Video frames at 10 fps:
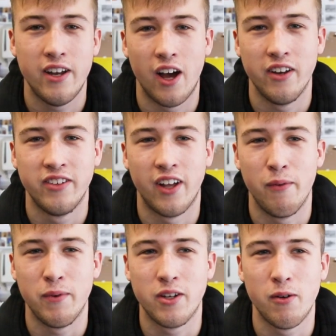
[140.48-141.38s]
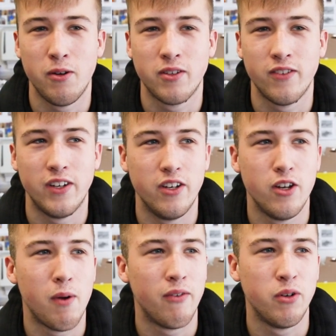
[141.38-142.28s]
In art and design, we do something
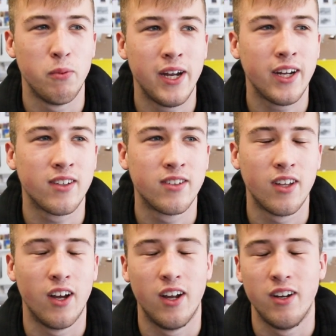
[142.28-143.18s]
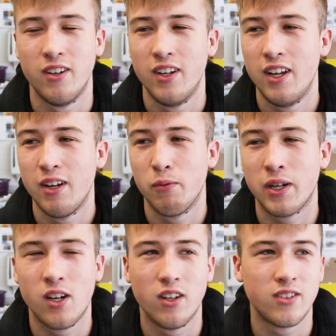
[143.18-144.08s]
new every week, so
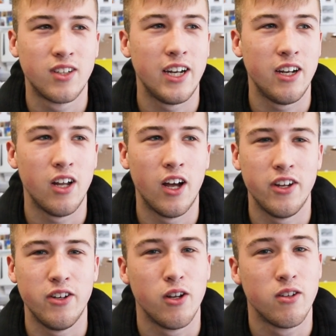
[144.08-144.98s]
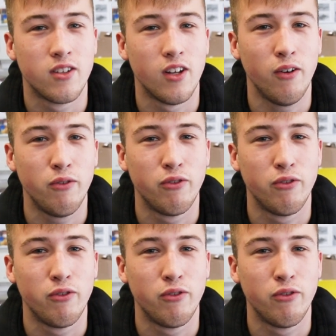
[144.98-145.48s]
we're constantly learning new stuff.